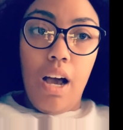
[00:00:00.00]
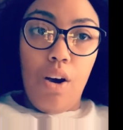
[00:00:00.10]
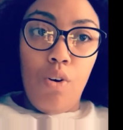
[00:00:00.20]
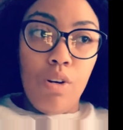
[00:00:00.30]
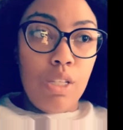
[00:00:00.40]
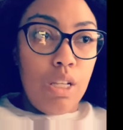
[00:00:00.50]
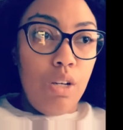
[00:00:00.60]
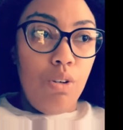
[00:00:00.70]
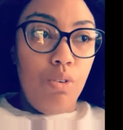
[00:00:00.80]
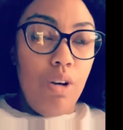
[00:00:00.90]

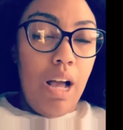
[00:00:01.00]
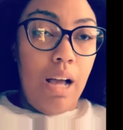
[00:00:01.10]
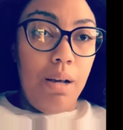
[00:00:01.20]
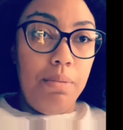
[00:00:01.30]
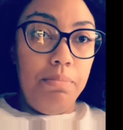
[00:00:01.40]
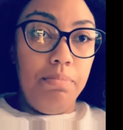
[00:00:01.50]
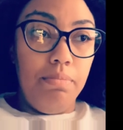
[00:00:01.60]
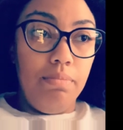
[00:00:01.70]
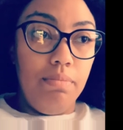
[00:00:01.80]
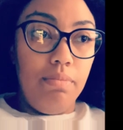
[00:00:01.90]
Also,
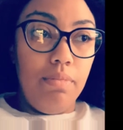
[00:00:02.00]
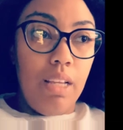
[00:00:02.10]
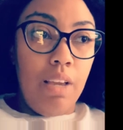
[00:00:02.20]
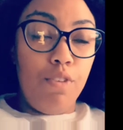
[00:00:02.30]
if